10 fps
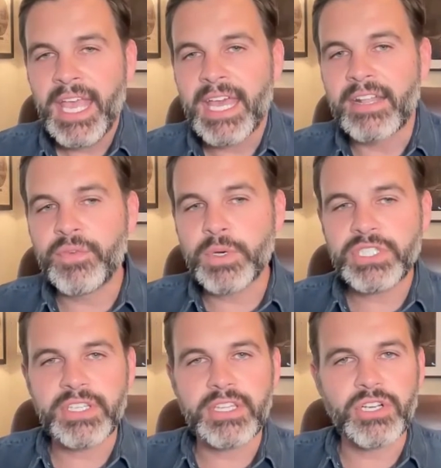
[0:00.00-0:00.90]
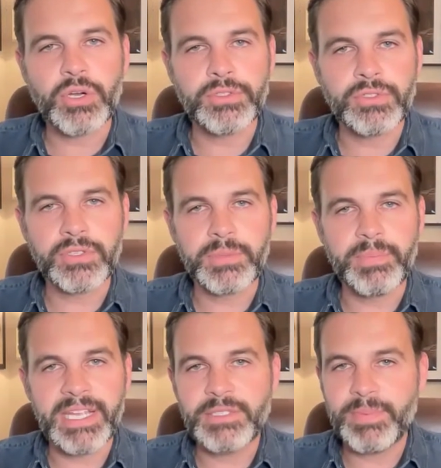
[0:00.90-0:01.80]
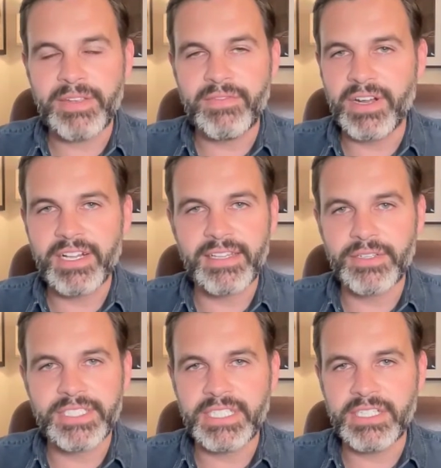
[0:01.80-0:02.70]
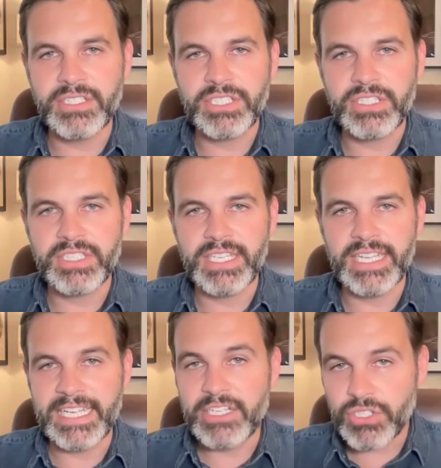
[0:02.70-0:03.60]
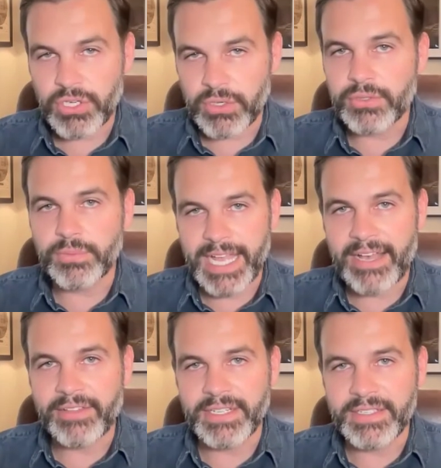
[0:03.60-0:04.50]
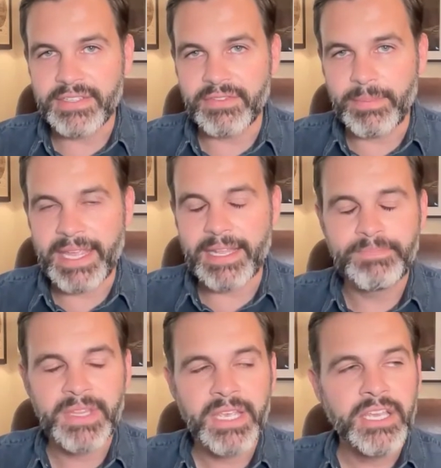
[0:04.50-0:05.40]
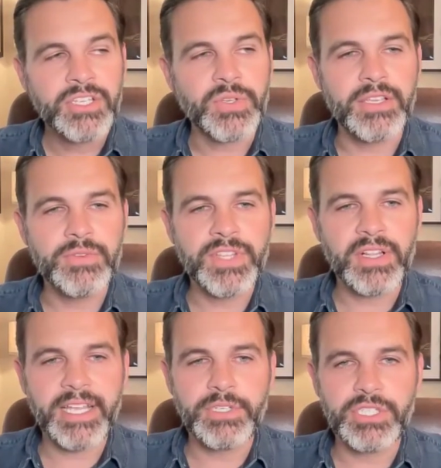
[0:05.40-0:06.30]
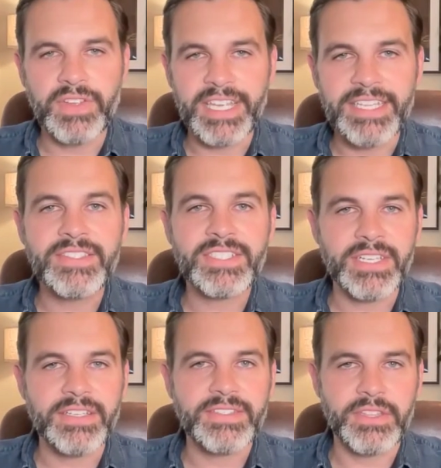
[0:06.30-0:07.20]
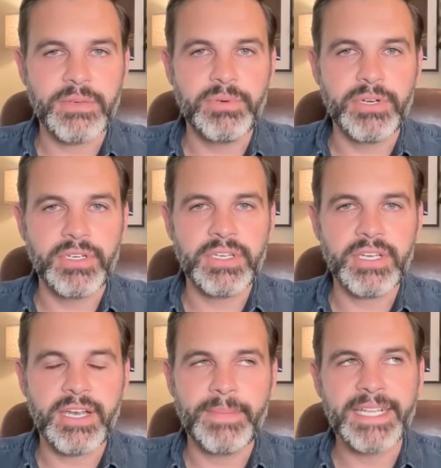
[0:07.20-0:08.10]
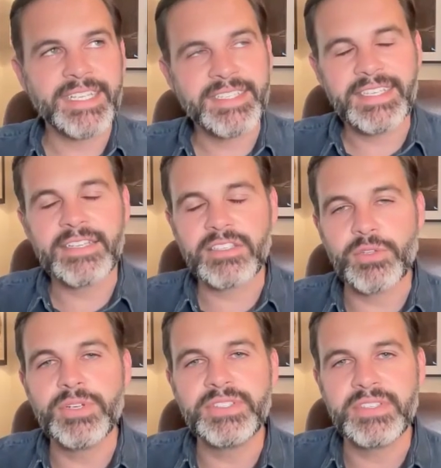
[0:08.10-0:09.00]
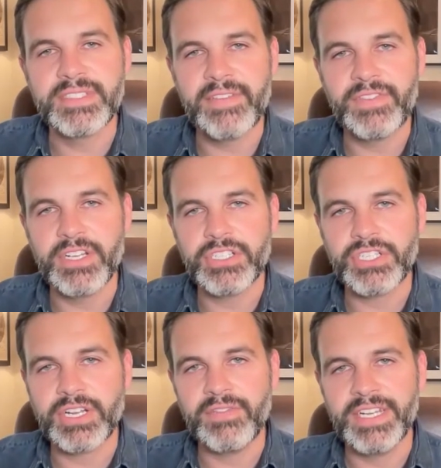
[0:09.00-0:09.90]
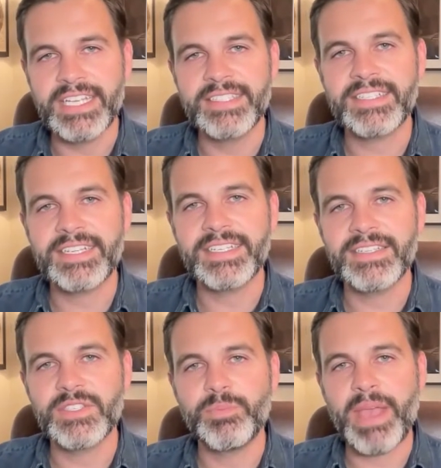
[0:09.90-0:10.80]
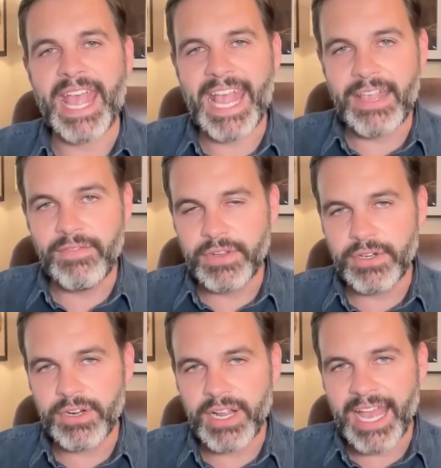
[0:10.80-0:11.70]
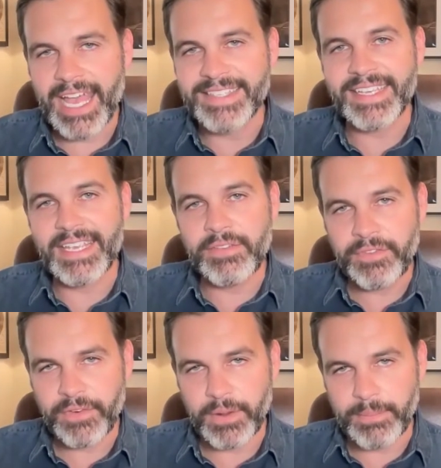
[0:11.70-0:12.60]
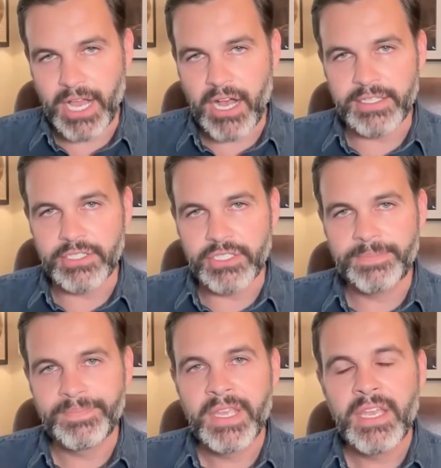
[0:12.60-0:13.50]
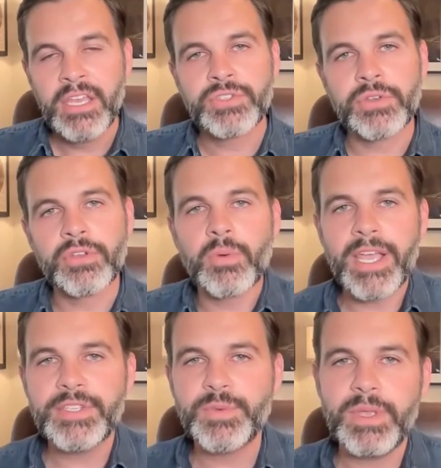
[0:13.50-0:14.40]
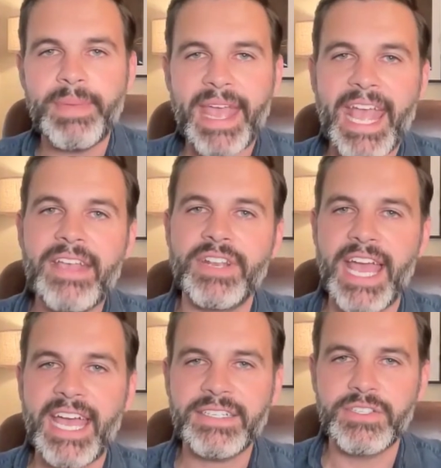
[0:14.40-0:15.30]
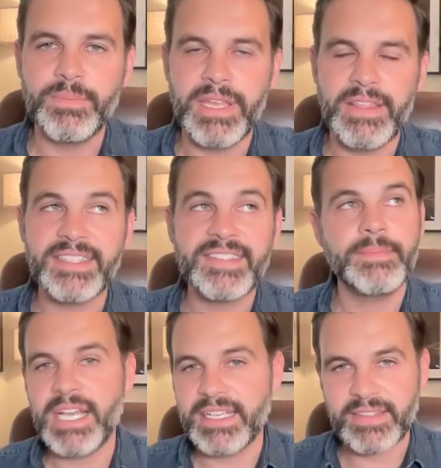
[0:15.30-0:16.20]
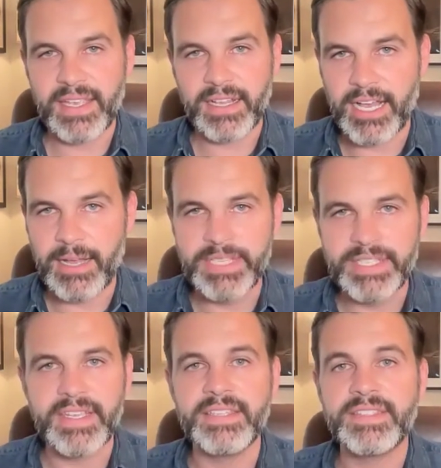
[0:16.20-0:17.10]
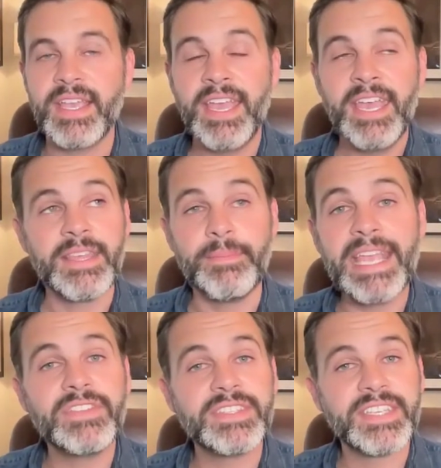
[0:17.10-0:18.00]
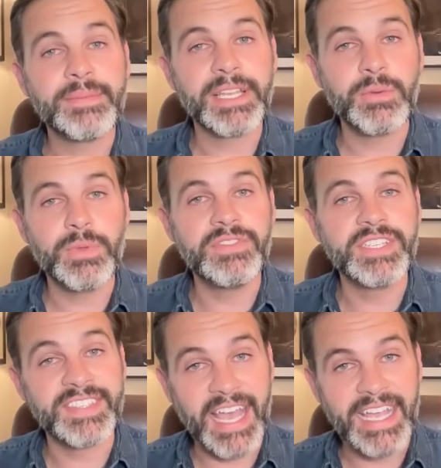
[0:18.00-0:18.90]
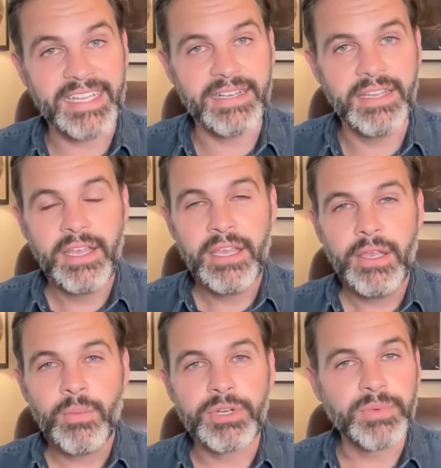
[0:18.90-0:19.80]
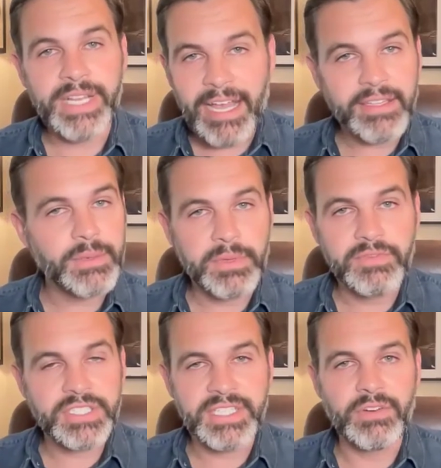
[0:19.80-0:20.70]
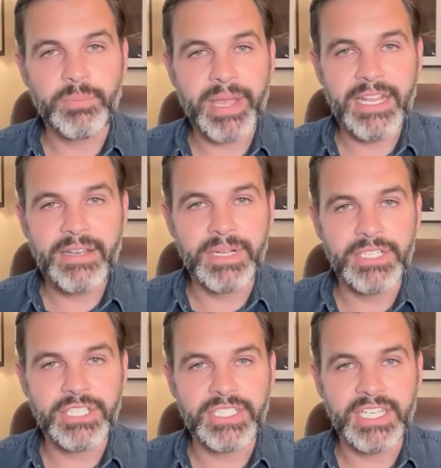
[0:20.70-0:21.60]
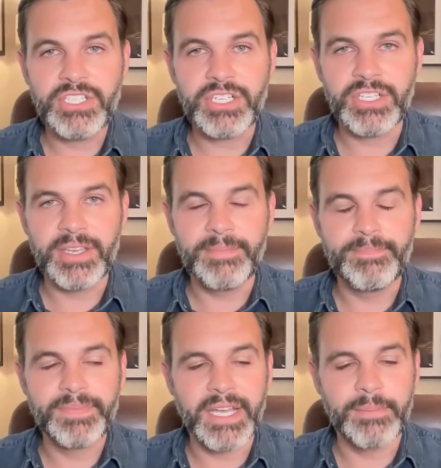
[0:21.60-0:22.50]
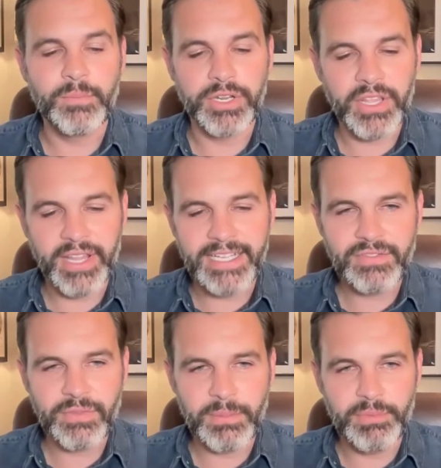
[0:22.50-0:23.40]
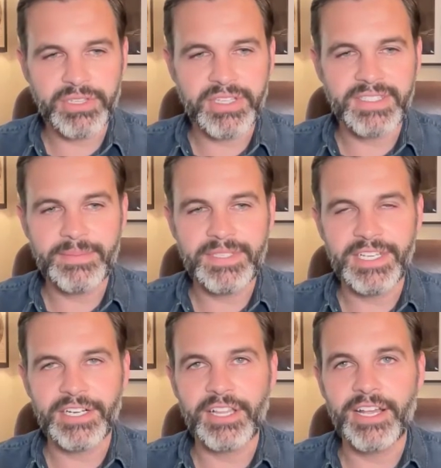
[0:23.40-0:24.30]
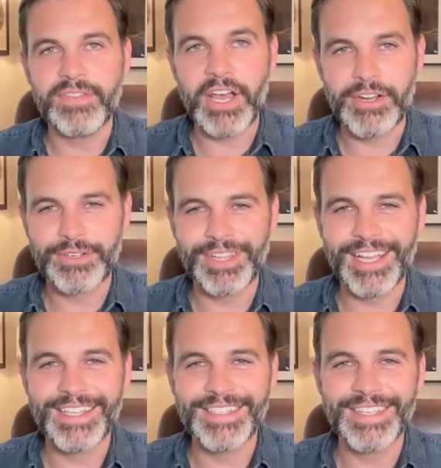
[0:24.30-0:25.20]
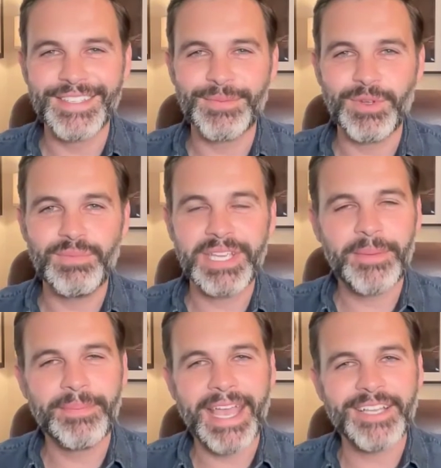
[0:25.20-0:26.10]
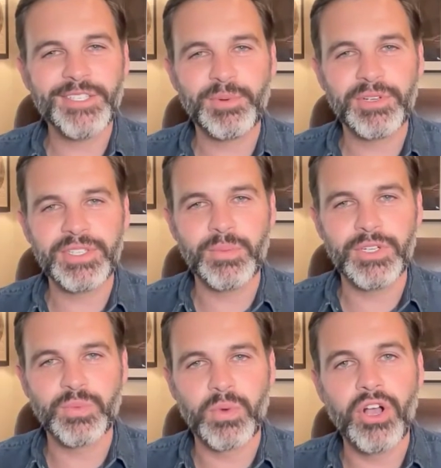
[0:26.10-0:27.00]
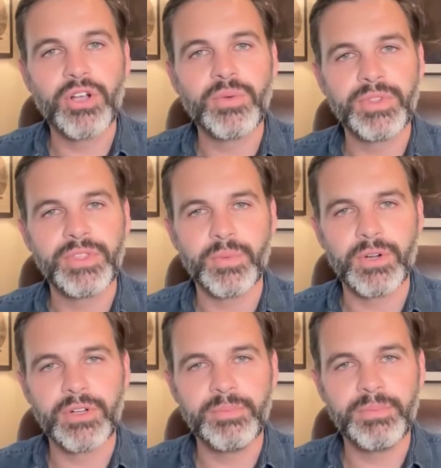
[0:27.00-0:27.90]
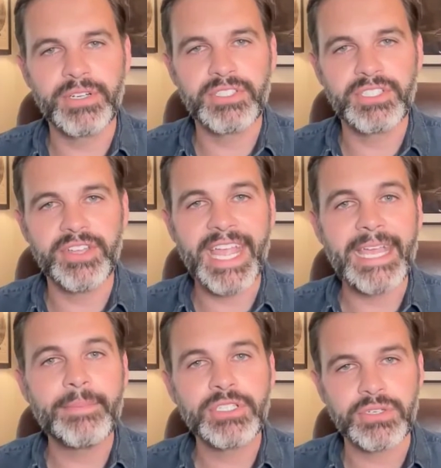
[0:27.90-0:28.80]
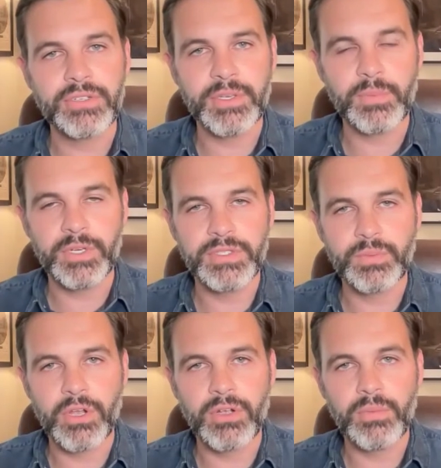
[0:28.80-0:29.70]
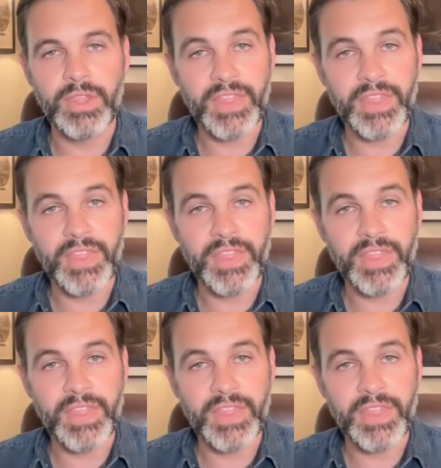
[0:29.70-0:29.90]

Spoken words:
And unfortunately, the cultural debates pay very little attention to the internal realities of a man. So I use the language of instincts in the book. I take C.S. Lewis's definition of an instinct as behavior as if from knowledge. So there are ways we behave and act as men that seem to us like common sense, that may even seem like we've decided, when in reality, we've just never paid much attention to them. One of the lines from the book that seems to get a lot of underlines is, we become experts at what's wrong with the world, but are still amateurs at what's wrong with